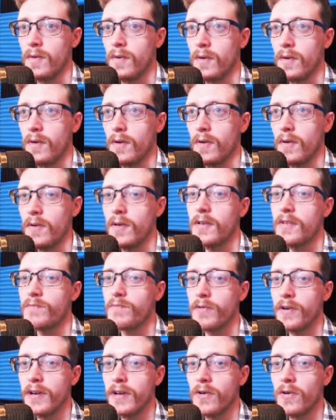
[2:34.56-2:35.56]
Alright, he's
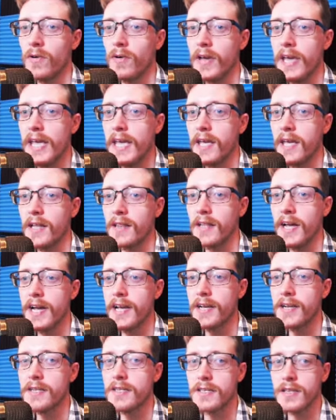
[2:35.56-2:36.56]
pretty cool. He
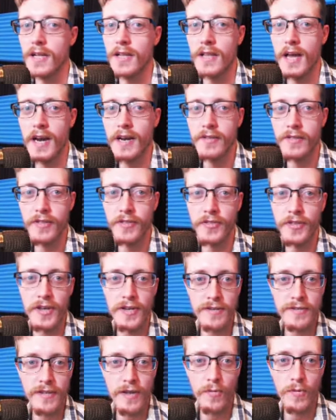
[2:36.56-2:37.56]
likes a lot of the
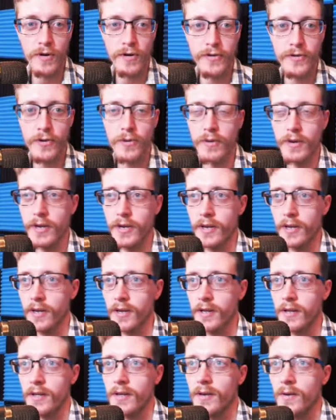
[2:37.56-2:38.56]
things that we're doing,
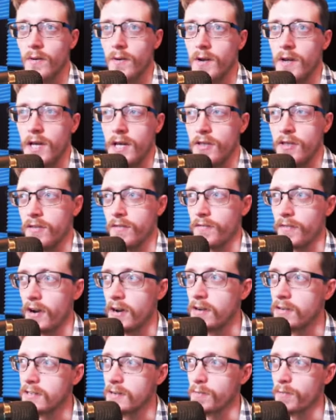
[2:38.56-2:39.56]
which is
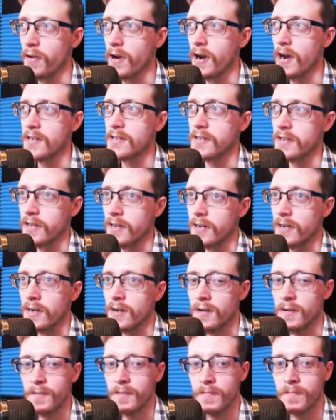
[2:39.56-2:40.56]
very surprising.
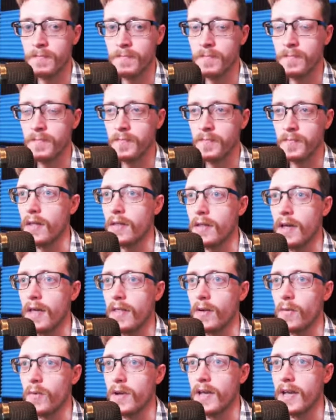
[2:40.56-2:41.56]
Now
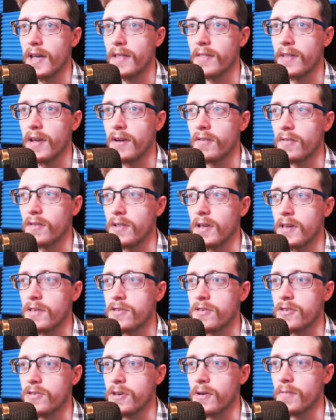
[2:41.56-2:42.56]
that we got that
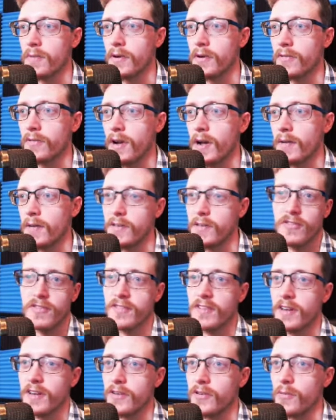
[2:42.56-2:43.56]
relationship under route, he's just
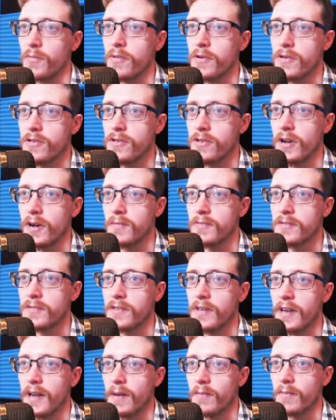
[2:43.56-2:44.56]
gonna do push-ups,
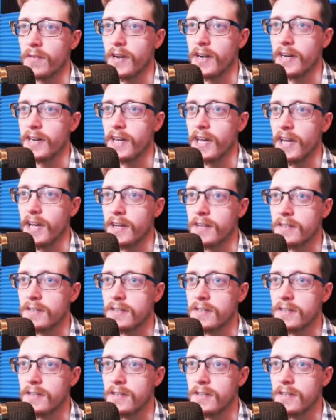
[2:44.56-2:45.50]
and I'm gonna dance.